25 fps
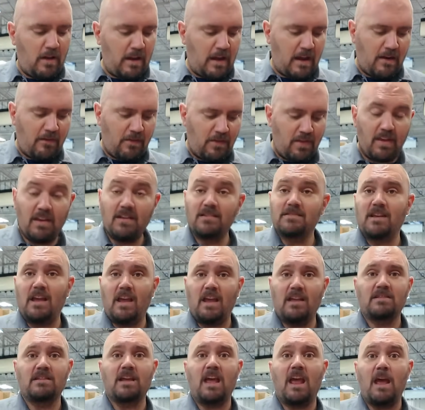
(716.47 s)
Everything is,
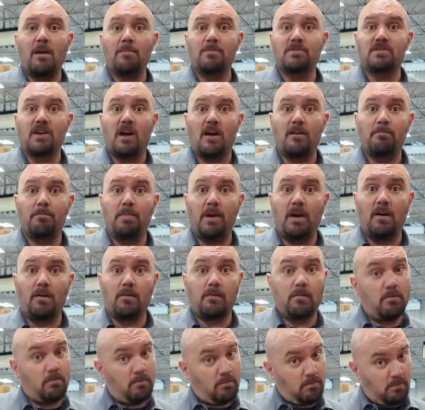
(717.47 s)
it's an Amazon
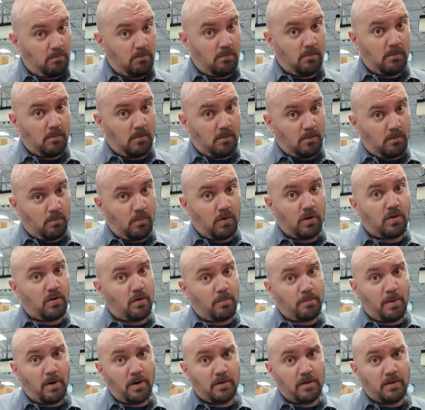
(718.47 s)
build with good